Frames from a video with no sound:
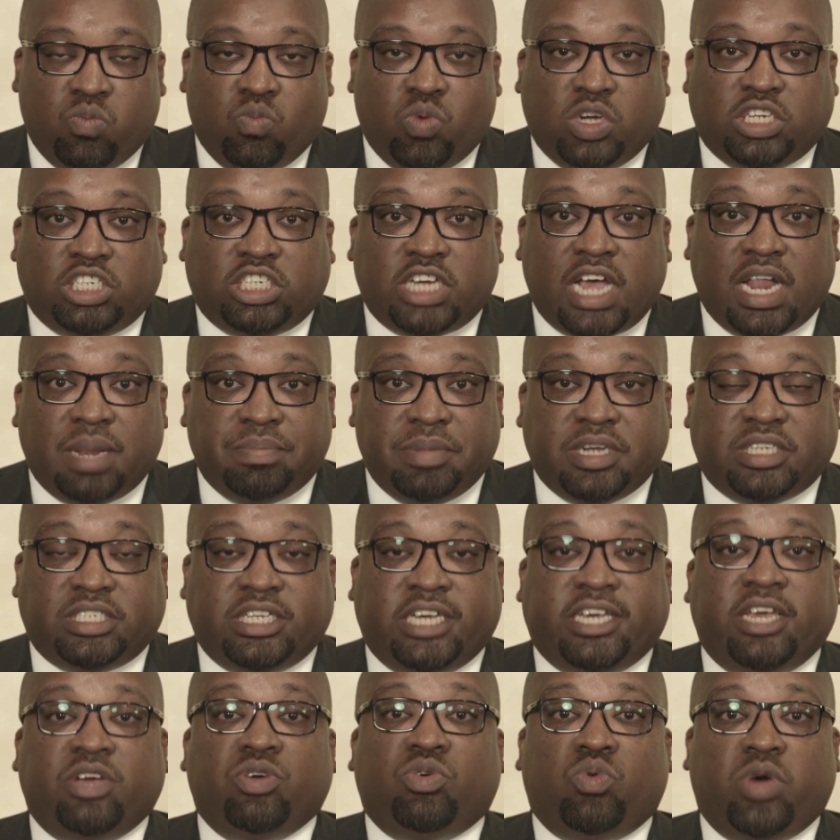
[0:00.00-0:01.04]
We shall be
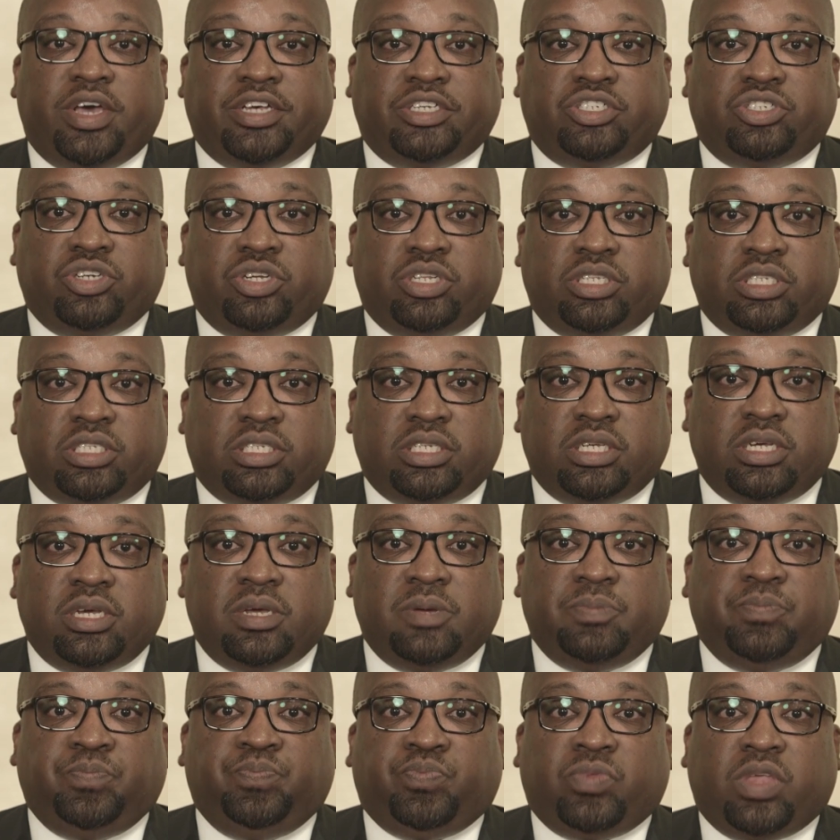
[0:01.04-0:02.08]
taking questions
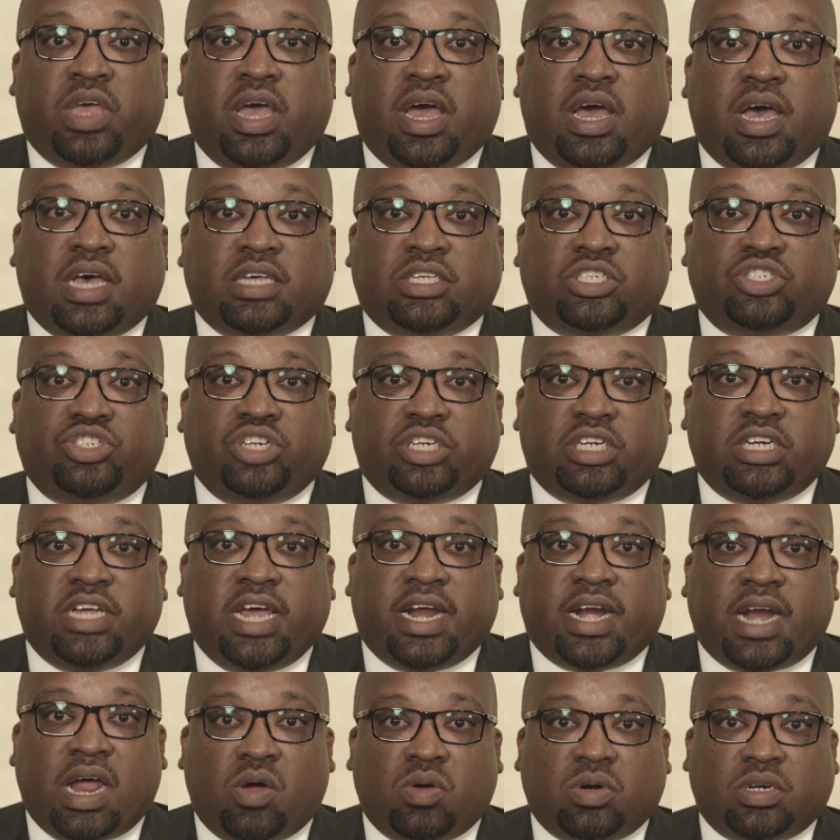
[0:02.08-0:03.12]
strictly
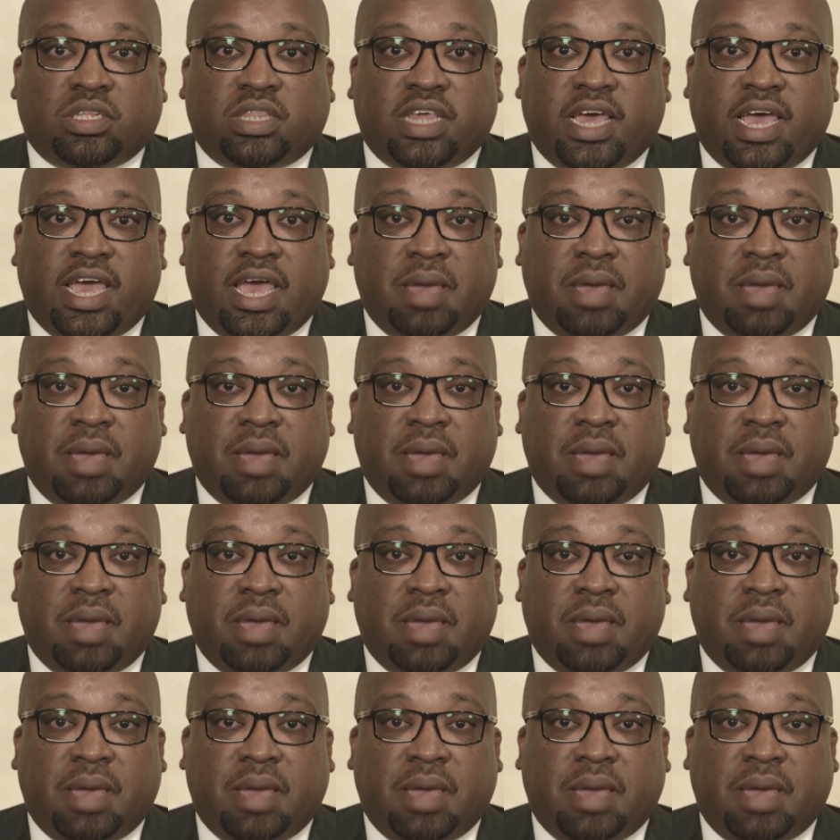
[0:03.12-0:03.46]
around the